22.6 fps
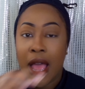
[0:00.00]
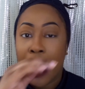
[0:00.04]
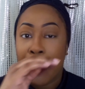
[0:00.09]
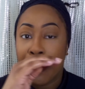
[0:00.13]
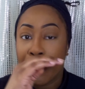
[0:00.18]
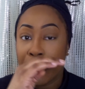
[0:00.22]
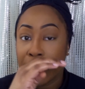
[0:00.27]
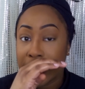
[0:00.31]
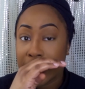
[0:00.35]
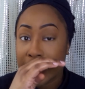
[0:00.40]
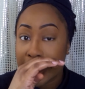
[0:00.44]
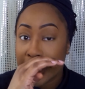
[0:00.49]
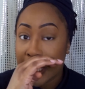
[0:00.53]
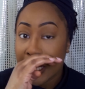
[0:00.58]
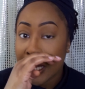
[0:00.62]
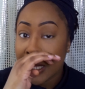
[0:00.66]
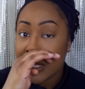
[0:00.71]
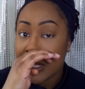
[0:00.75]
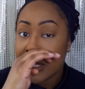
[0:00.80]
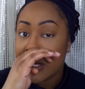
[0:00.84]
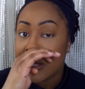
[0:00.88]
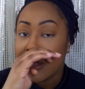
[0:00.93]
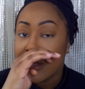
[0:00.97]
I bought
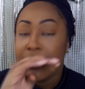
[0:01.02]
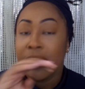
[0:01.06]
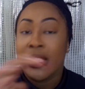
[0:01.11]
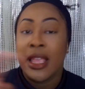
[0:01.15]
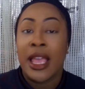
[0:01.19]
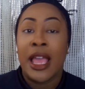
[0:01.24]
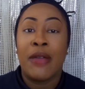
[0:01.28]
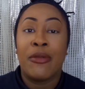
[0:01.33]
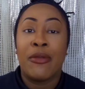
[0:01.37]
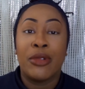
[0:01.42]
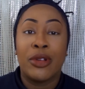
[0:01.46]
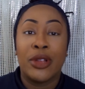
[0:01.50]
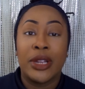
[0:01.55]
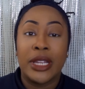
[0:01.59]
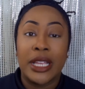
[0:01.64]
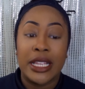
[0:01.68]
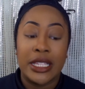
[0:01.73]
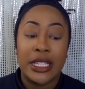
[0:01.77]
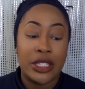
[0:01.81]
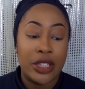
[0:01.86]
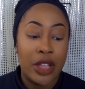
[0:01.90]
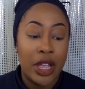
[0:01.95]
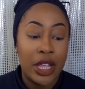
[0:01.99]
6, and we're gonna
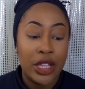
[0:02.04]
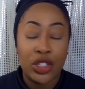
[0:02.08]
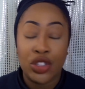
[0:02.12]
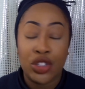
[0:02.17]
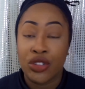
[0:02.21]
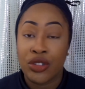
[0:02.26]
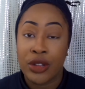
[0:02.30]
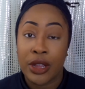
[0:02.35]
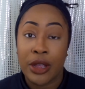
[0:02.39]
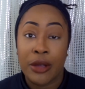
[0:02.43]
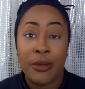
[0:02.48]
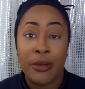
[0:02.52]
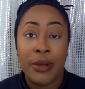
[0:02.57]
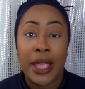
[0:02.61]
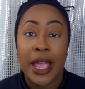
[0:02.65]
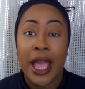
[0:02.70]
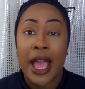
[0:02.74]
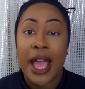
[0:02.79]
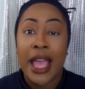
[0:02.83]
get started straight away.